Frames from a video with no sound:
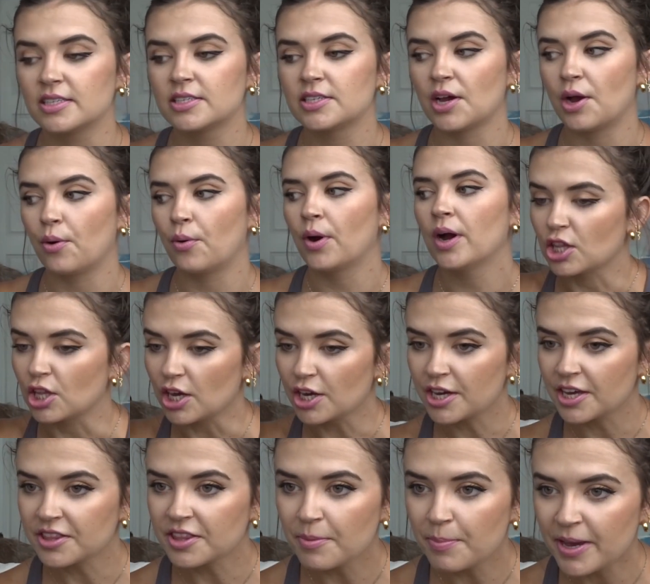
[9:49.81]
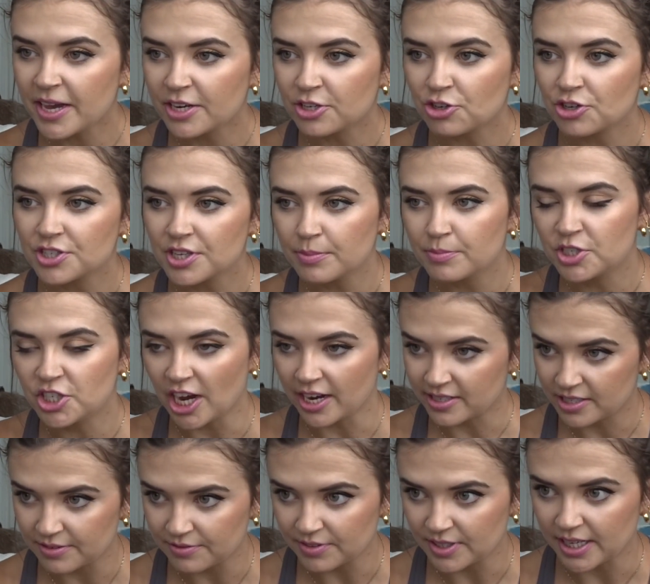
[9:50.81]
So look at the pictures
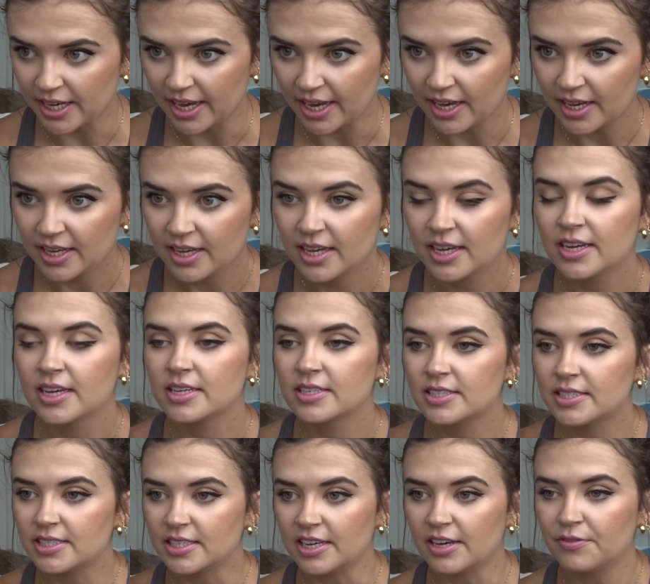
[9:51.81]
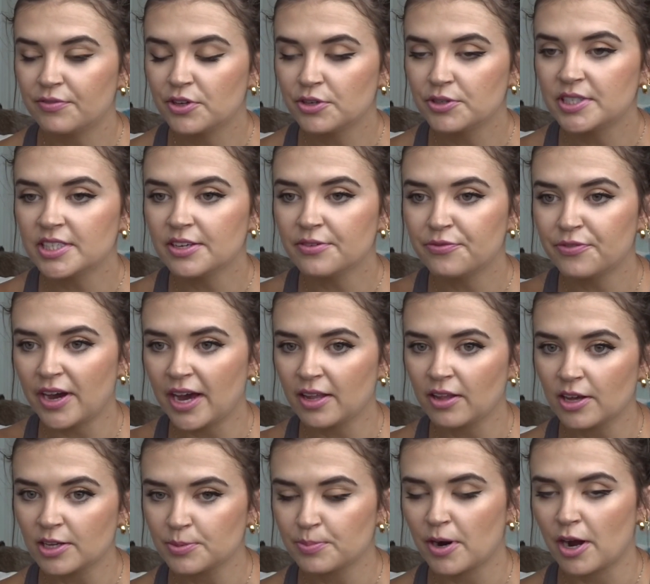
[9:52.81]
objectively, see if you see fat
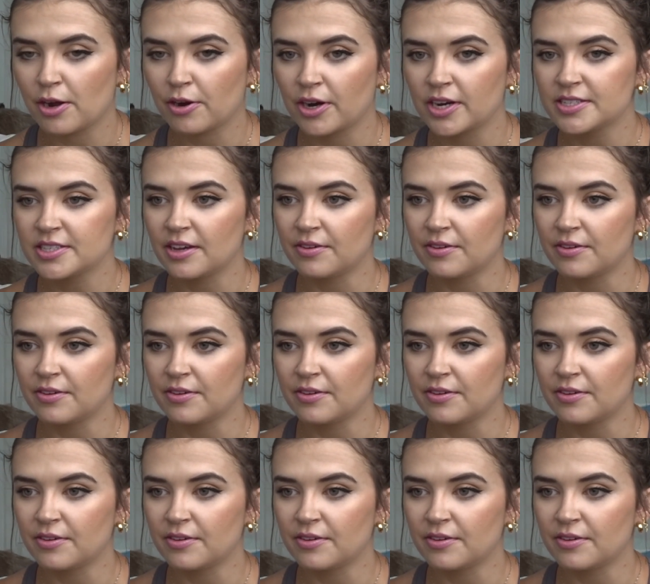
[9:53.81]
loss progress.